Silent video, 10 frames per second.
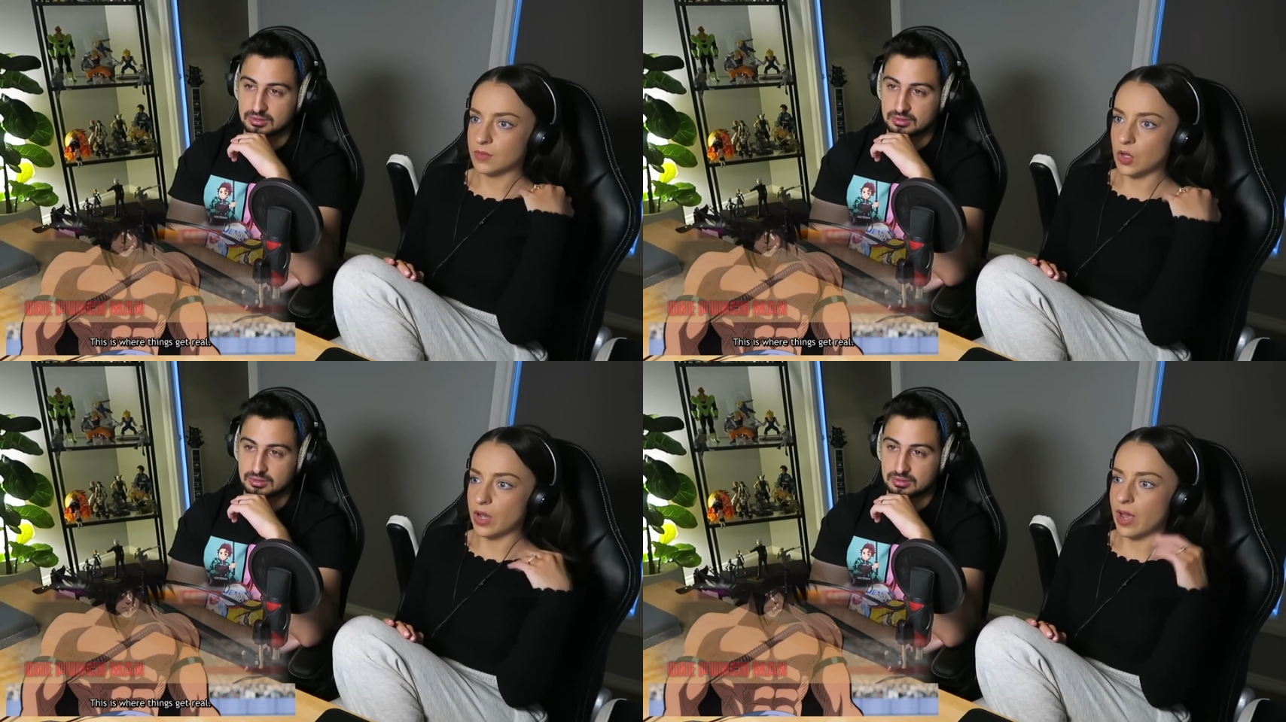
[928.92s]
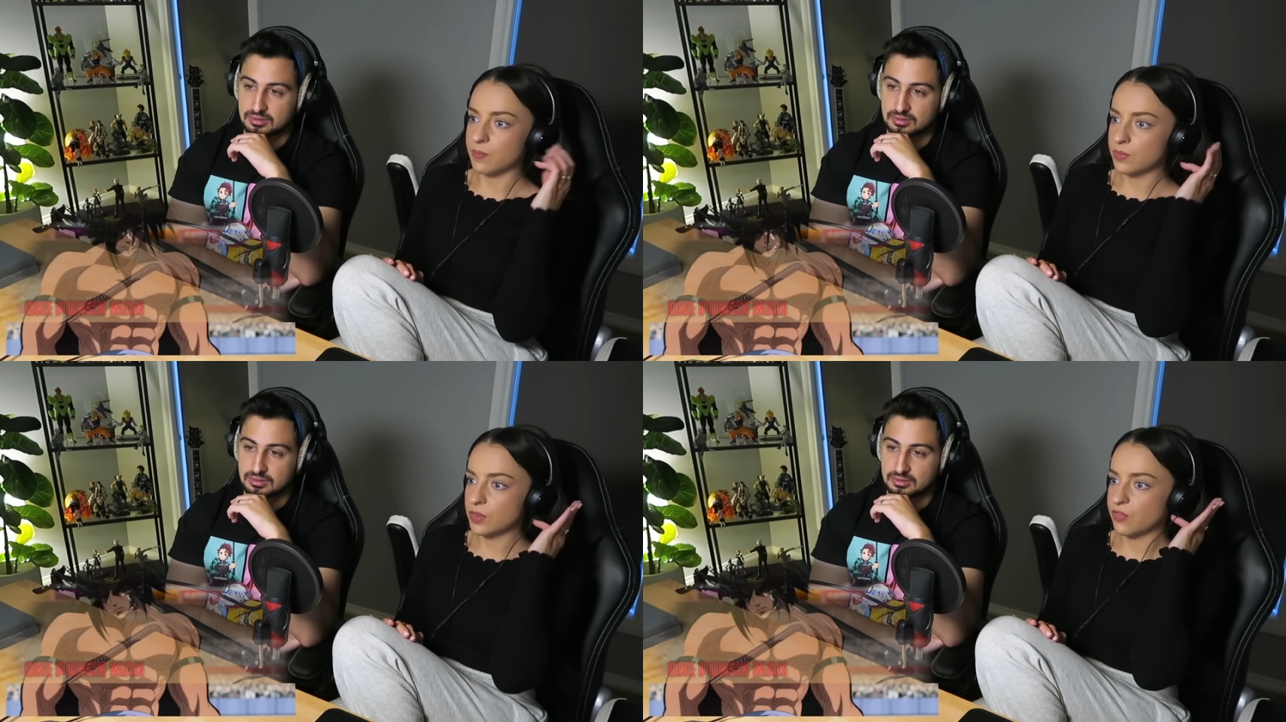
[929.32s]
Speaker 1: Okay,
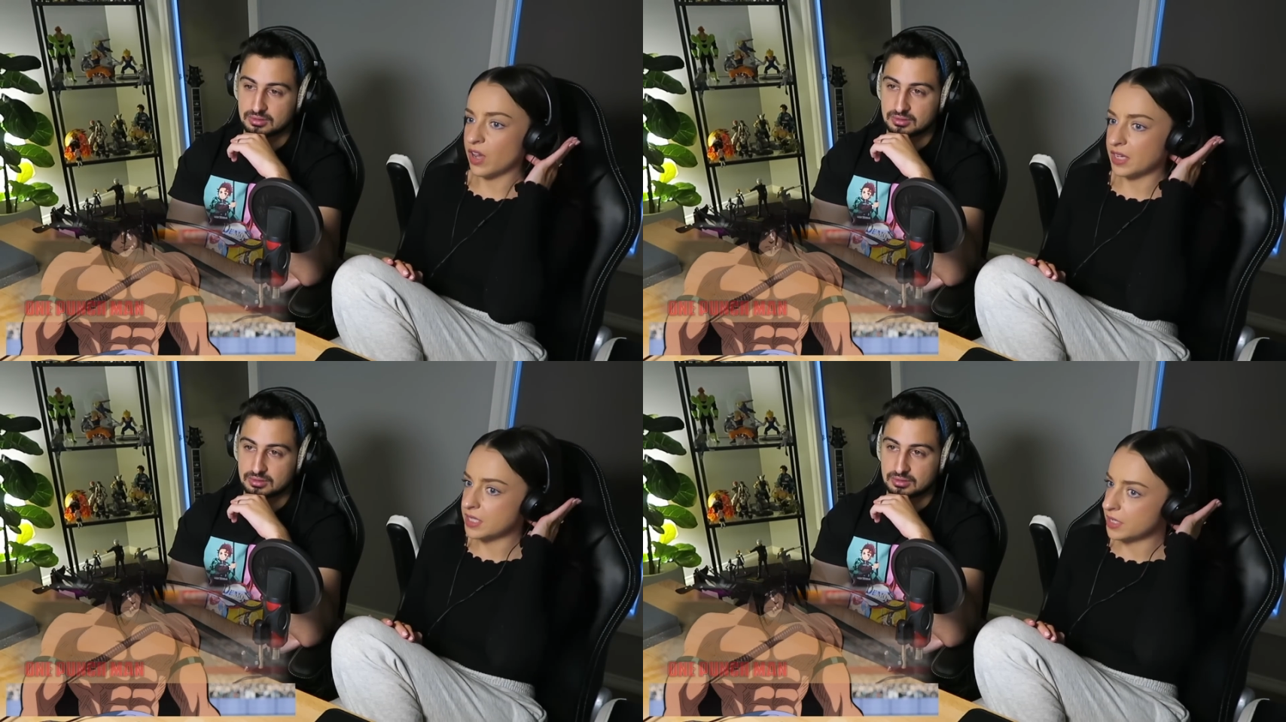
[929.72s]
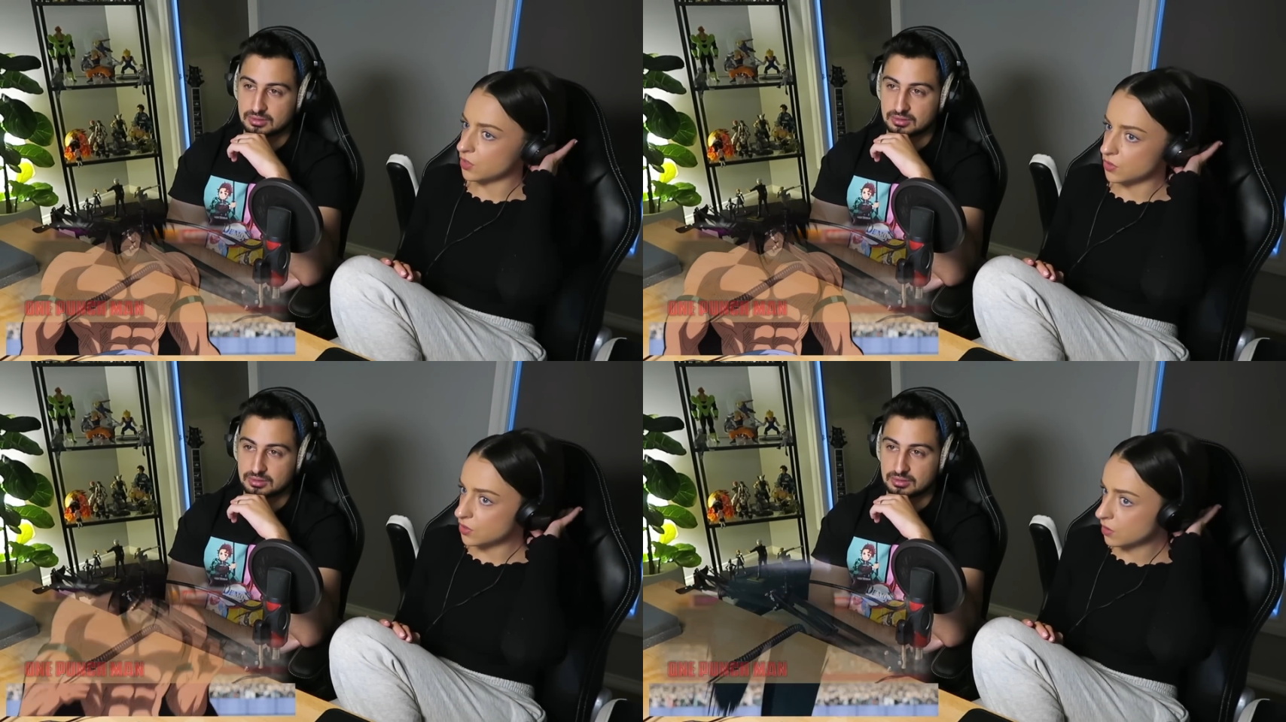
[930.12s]
the fight
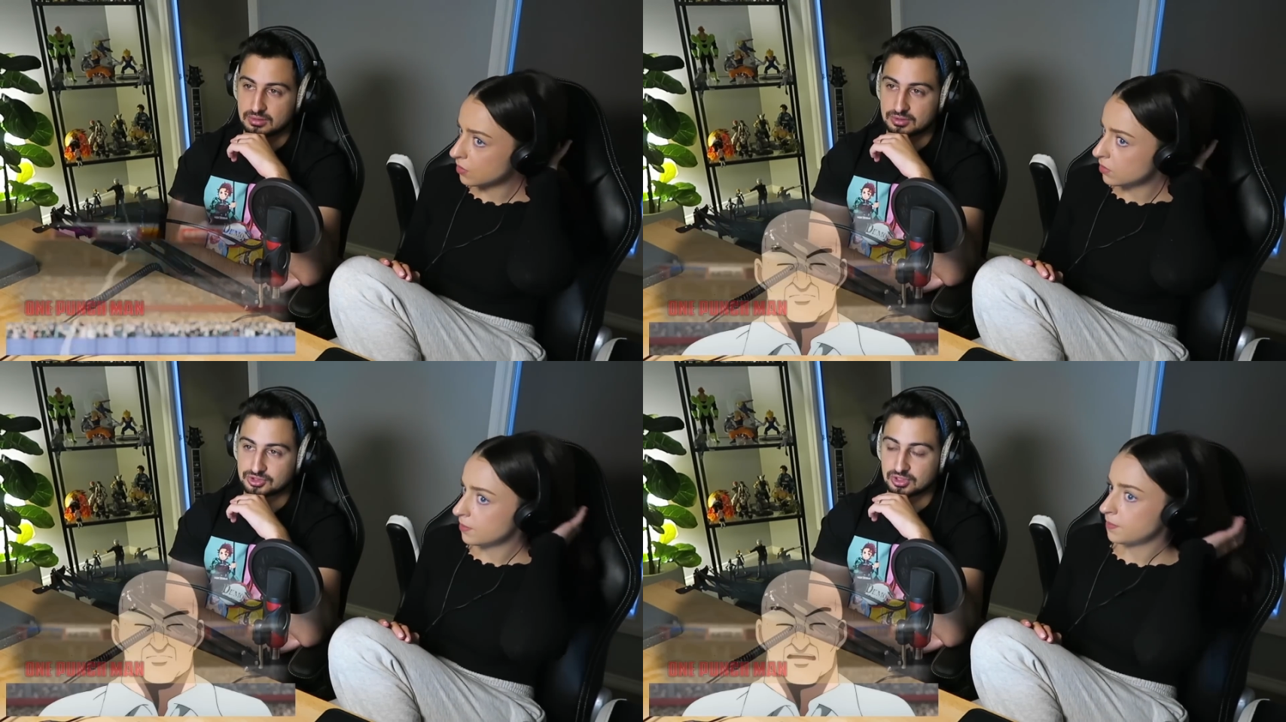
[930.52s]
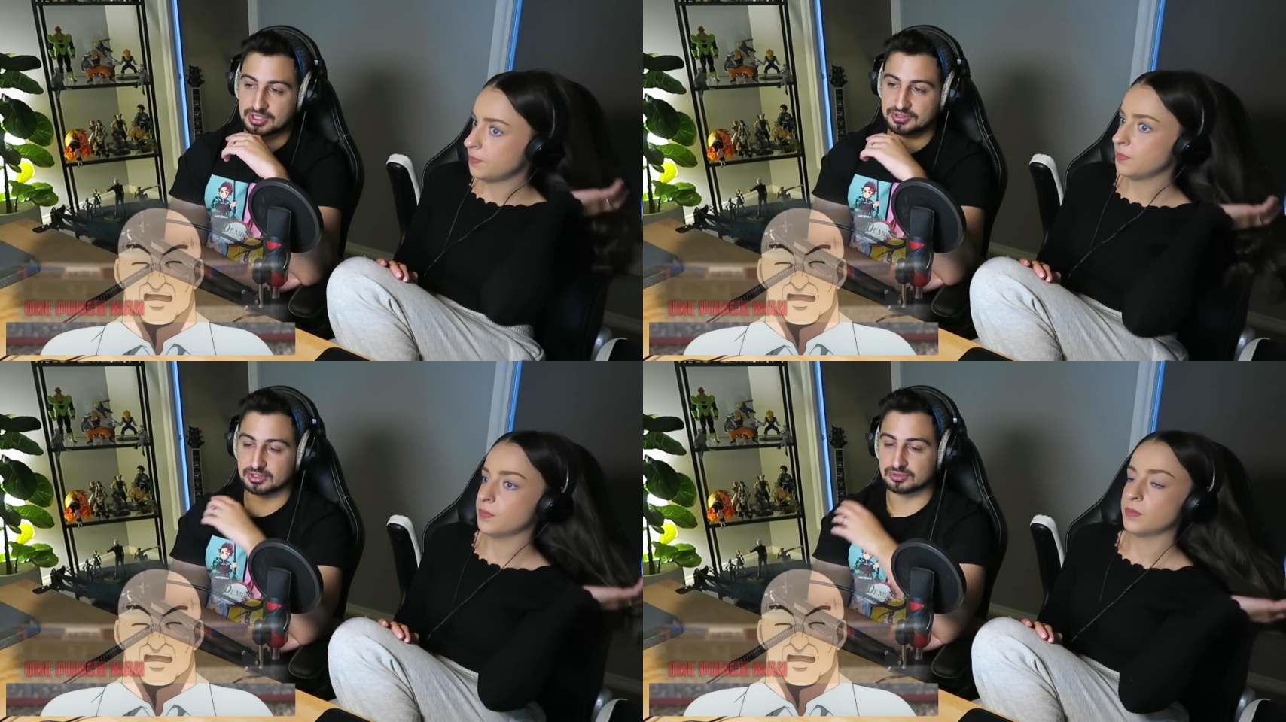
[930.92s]
continues.
Speaker 2: She's got
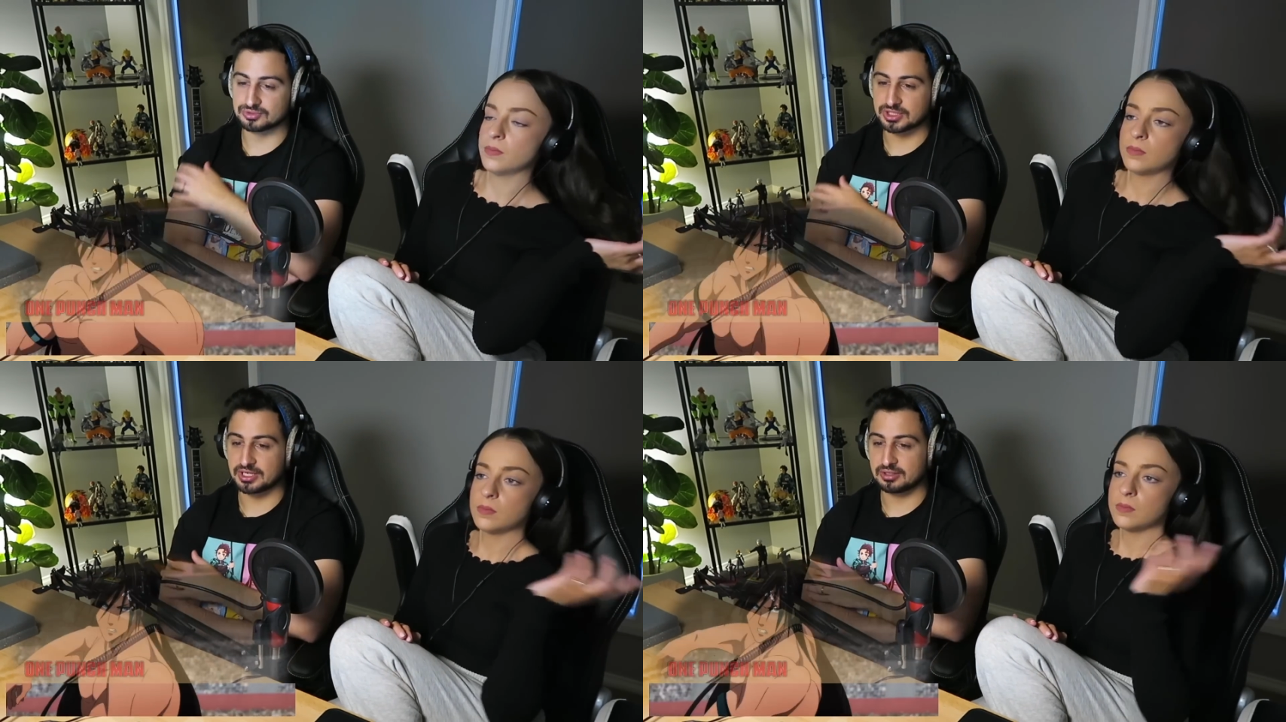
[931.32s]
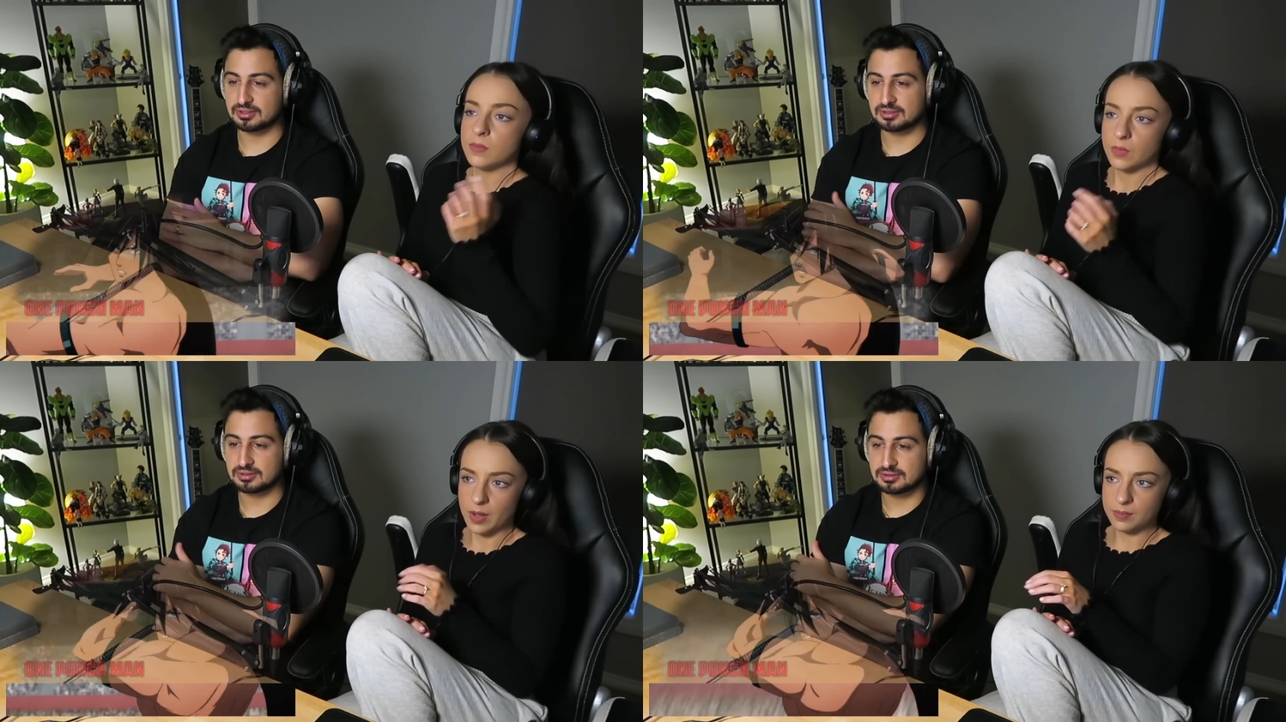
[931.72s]
nothing to lose now.
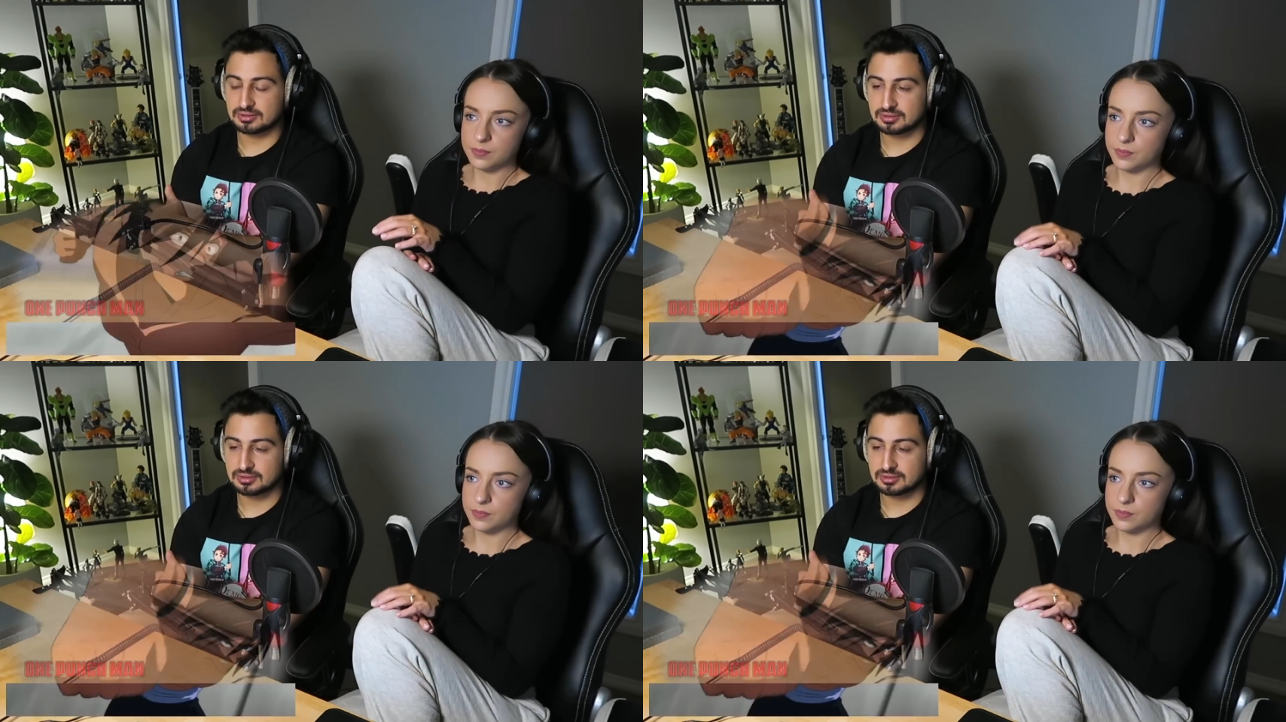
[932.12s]
Speaker 1: Yep.